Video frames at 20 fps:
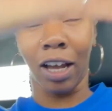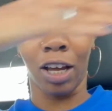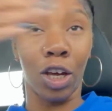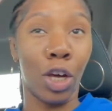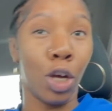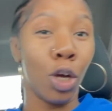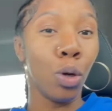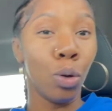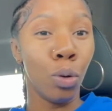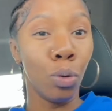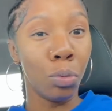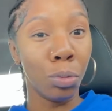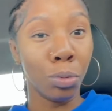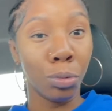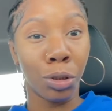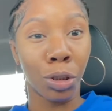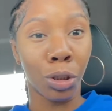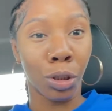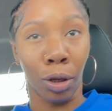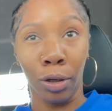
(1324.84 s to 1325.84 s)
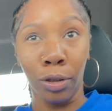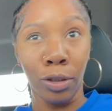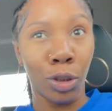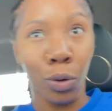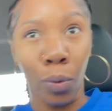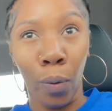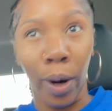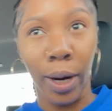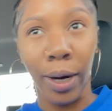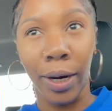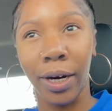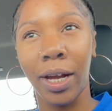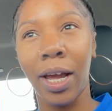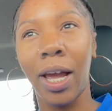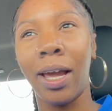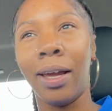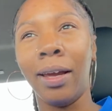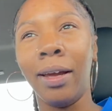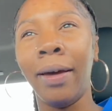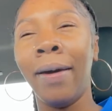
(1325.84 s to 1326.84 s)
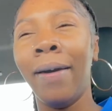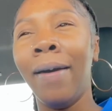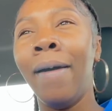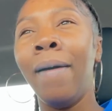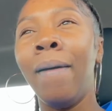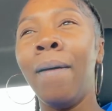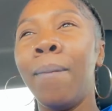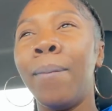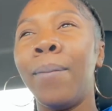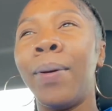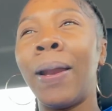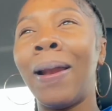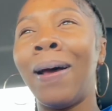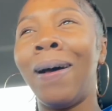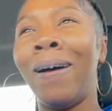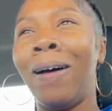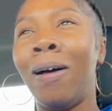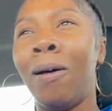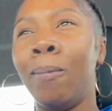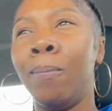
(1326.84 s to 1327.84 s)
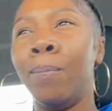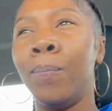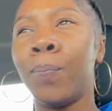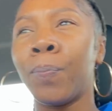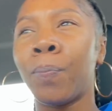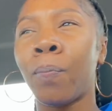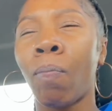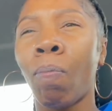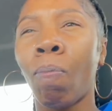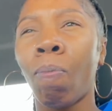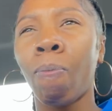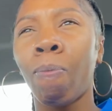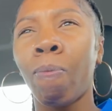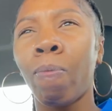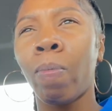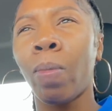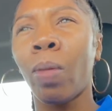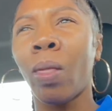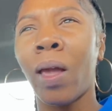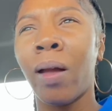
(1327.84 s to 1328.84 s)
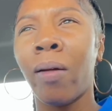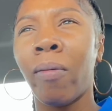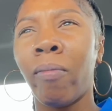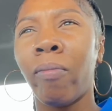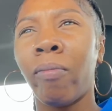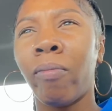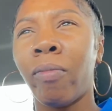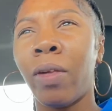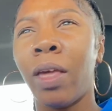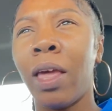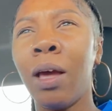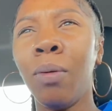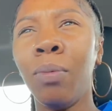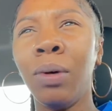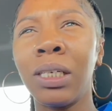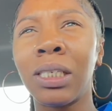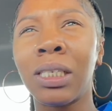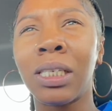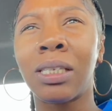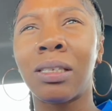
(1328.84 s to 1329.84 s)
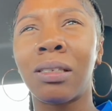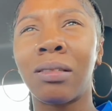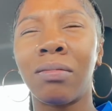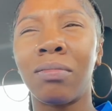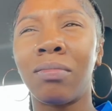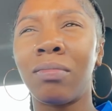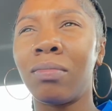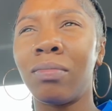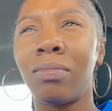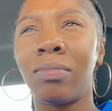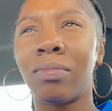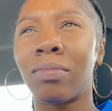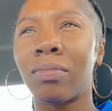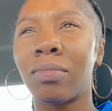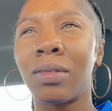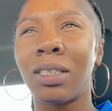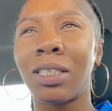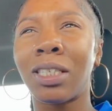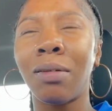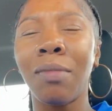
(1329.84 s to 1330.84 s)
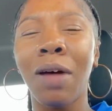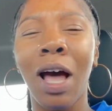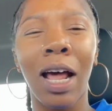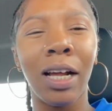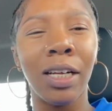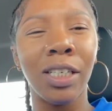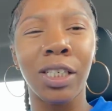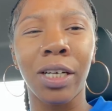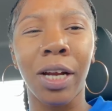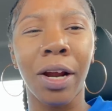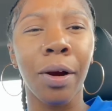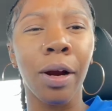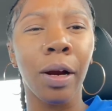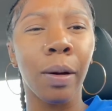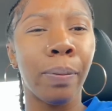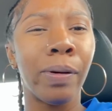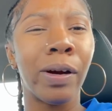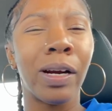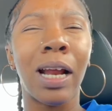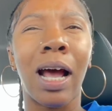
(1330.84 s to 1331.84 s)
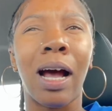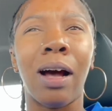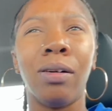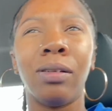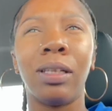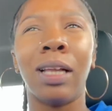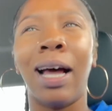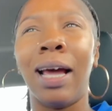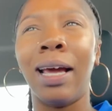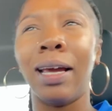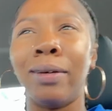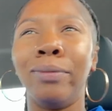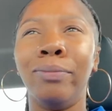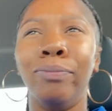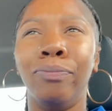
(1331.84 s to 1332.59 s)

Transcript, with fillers: huge square cake. But um, it was some kind of generic printout. Like